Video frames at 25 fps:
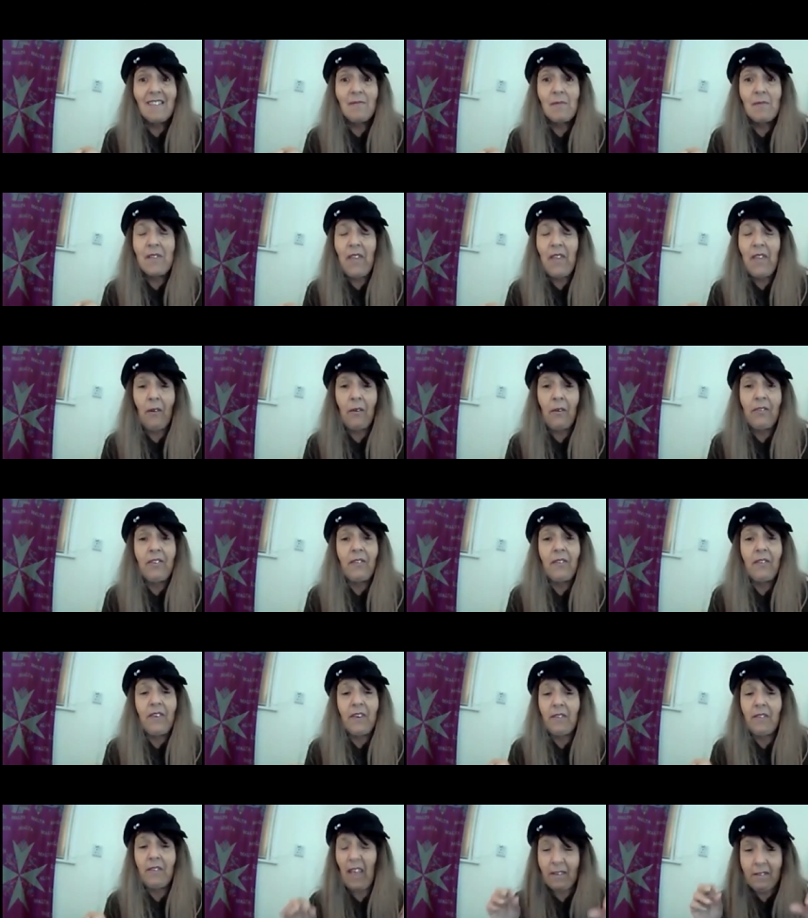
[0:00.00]
Those of
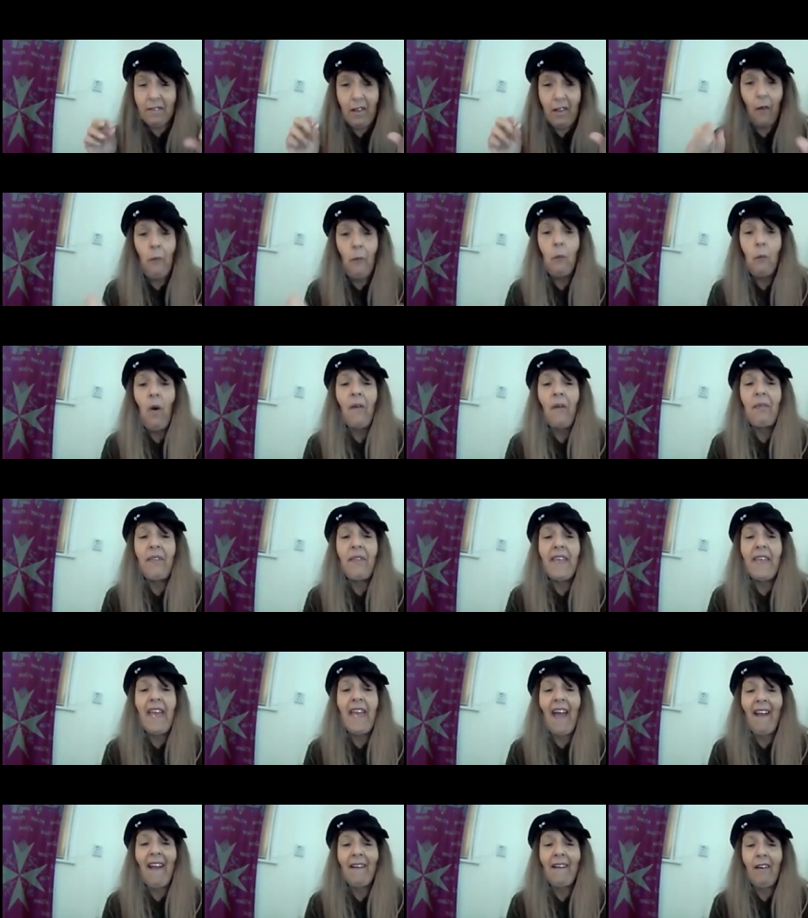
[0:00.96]
you that don't want
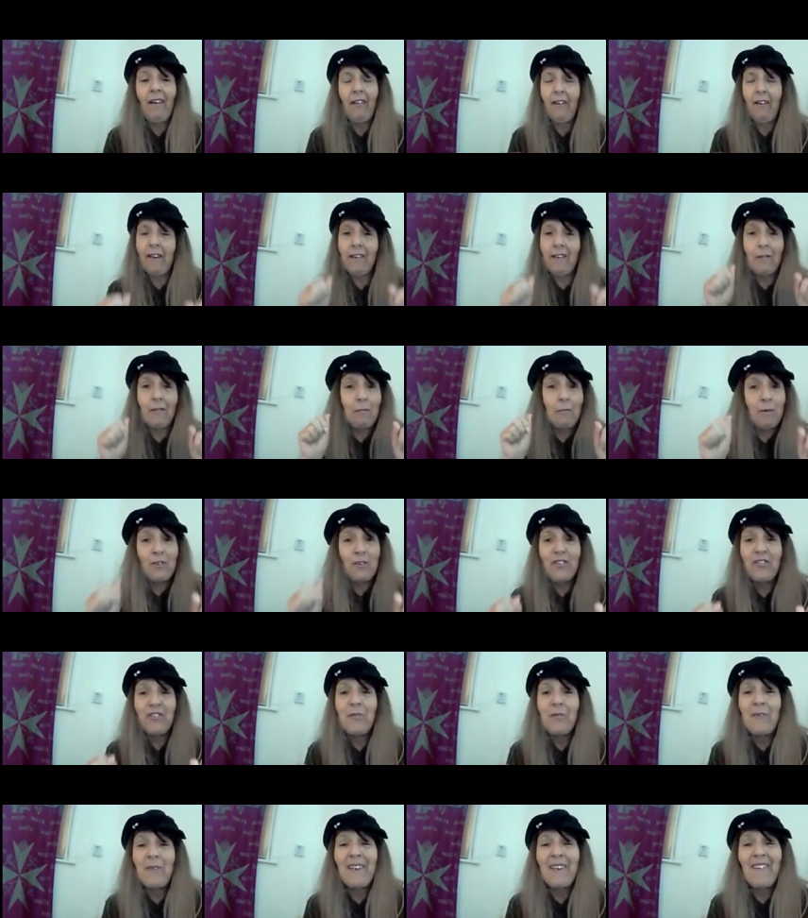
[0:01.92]
the anger and have
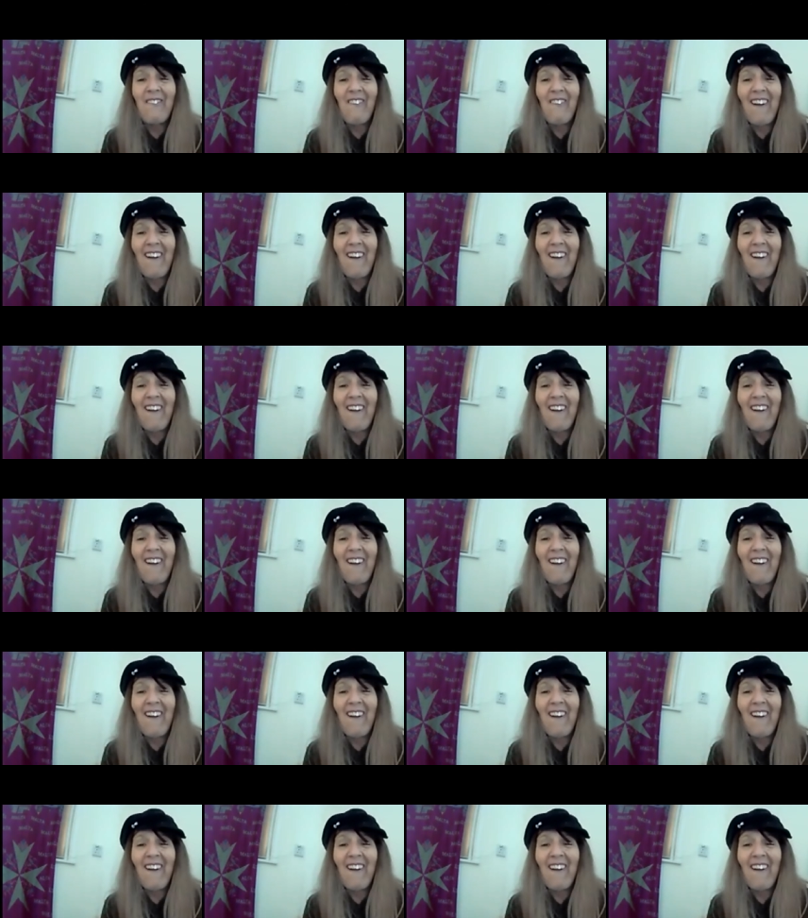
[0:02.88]
pushed me